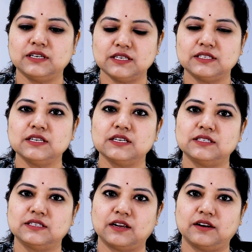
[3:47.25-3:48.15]
the testing
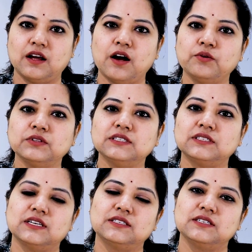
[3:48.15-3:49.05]
is done, how this
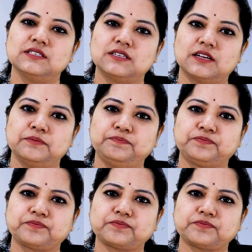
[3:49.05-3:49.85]
test is done?